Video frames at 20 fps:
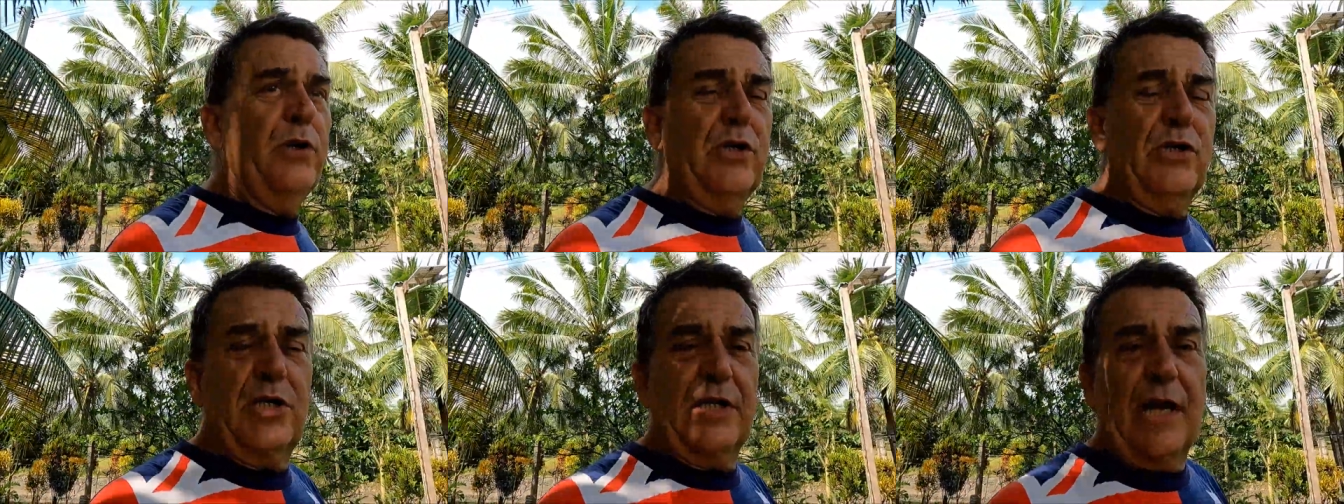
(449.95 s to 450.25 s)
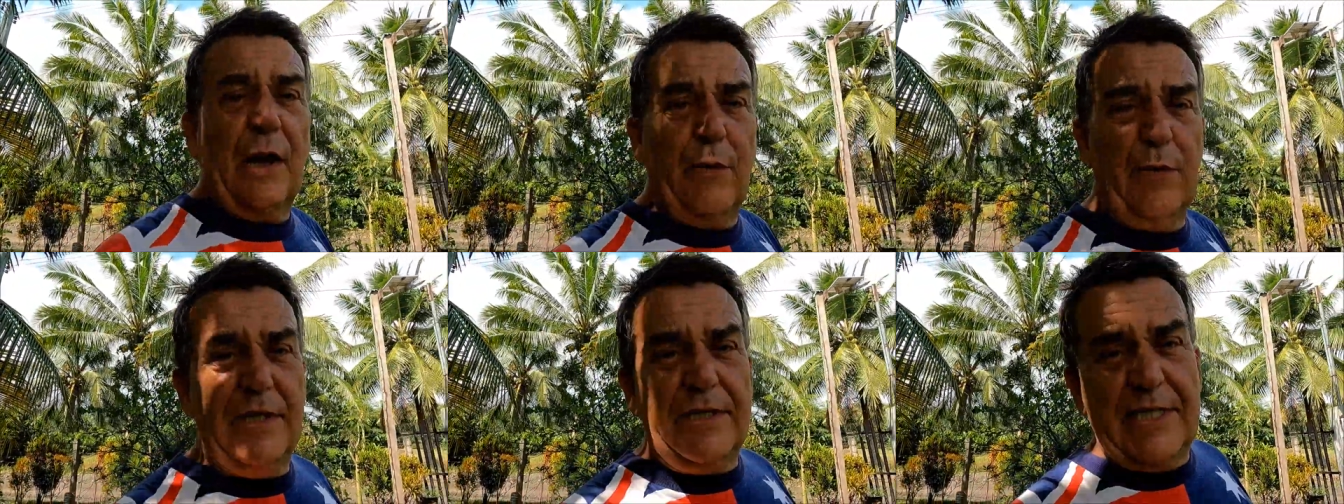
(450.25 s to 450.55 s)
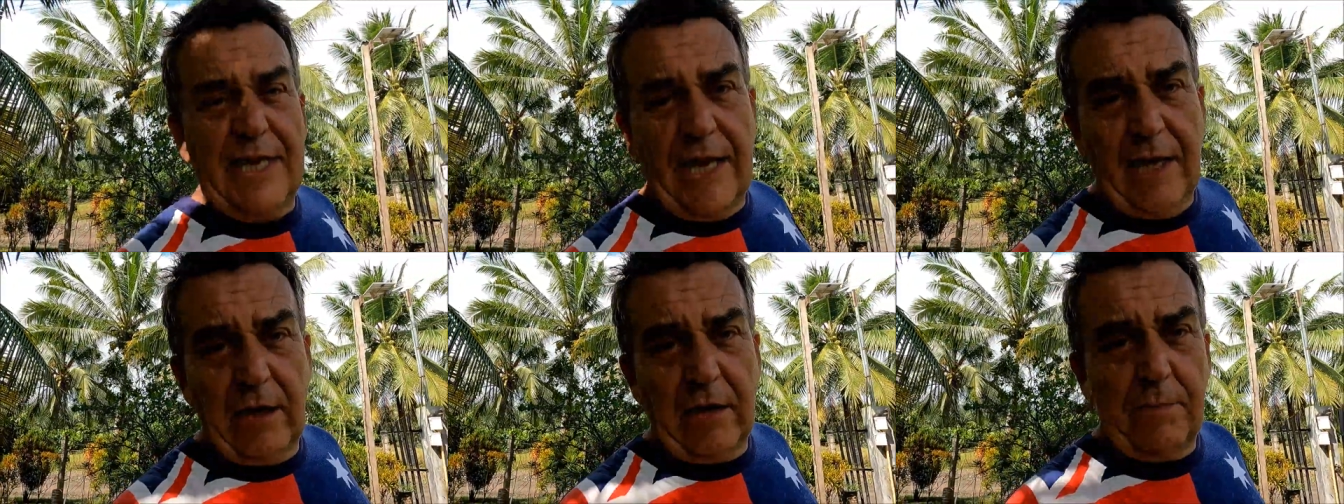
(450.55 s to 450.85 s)
we used to go
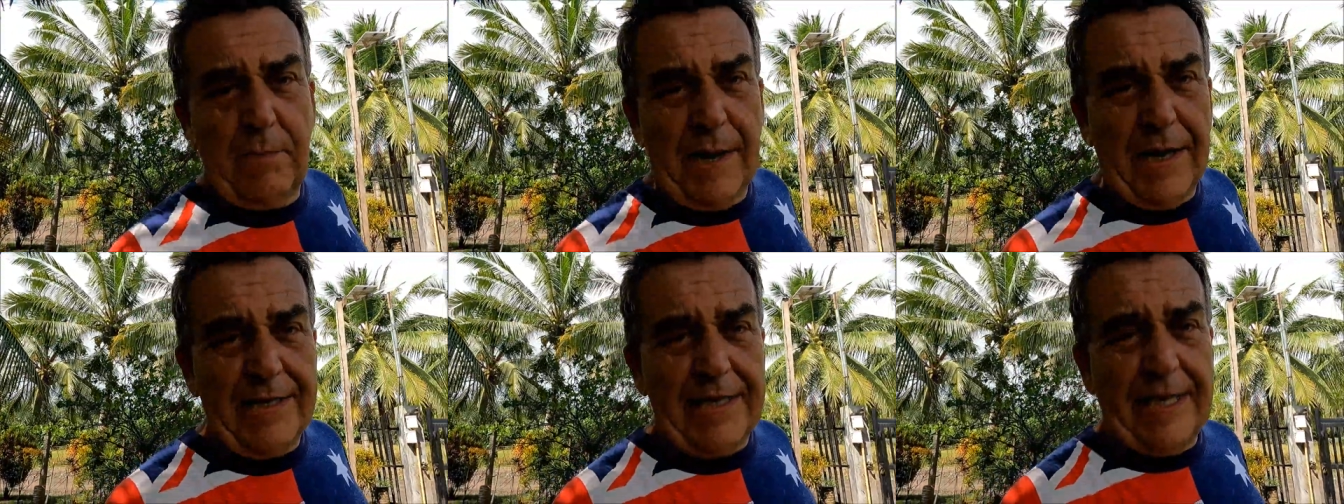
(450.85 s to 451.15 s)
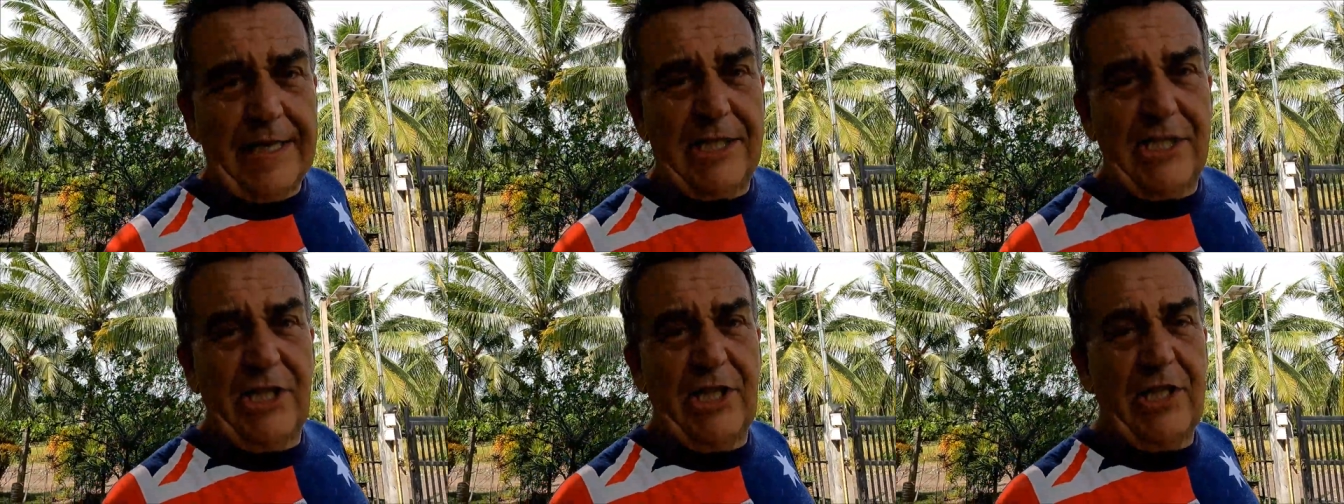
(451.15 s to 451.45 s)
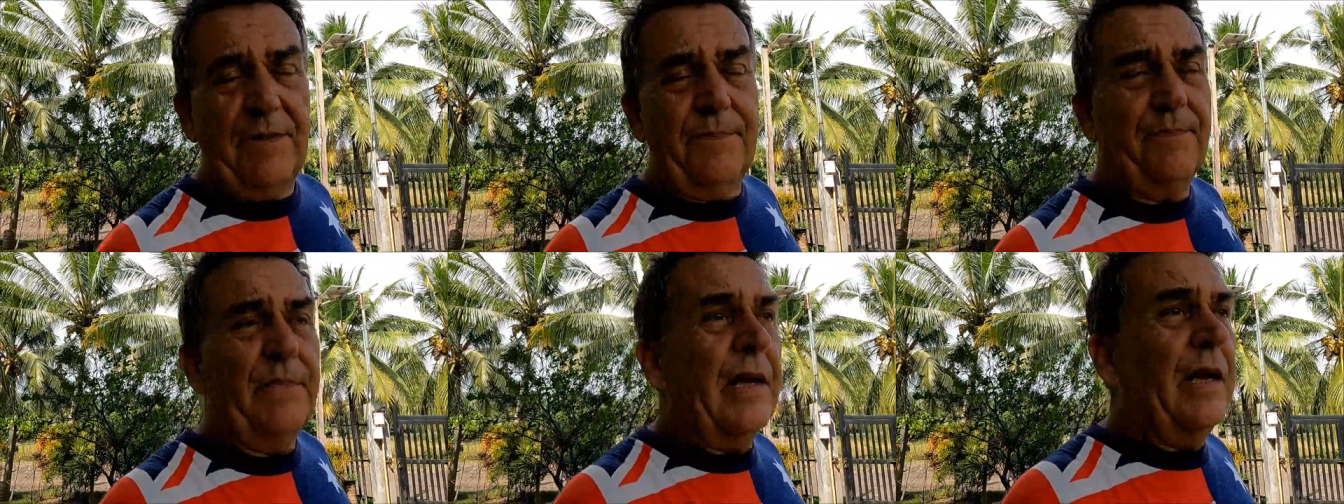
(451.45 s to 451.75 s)
into town and pay that
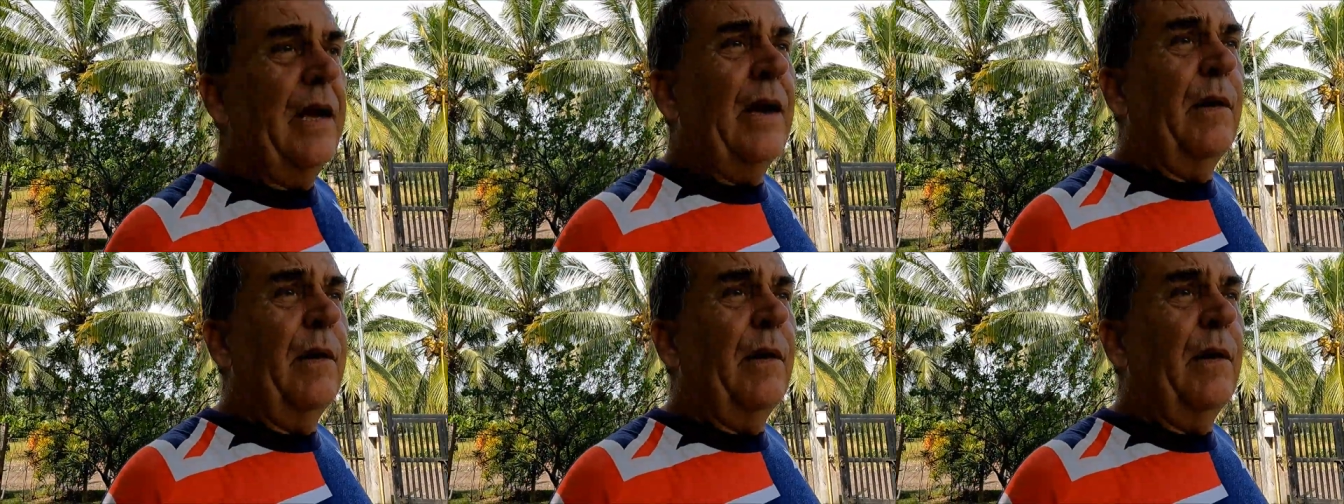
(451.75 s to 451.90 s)
shit,